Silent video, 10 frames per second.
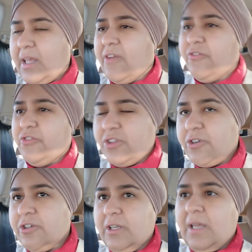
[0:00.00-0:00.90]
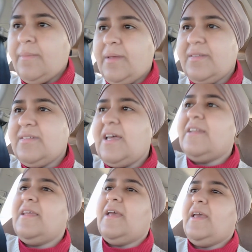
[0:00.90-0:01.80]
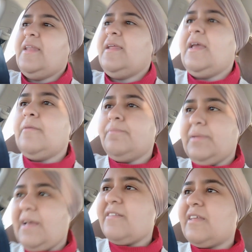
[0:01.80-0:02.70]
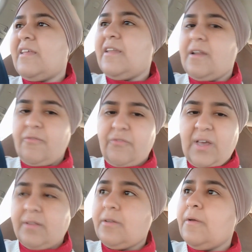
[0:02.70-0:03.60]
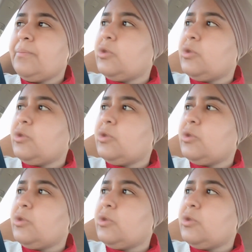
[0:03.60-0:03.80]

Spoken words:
if their name is said in a place, in an event,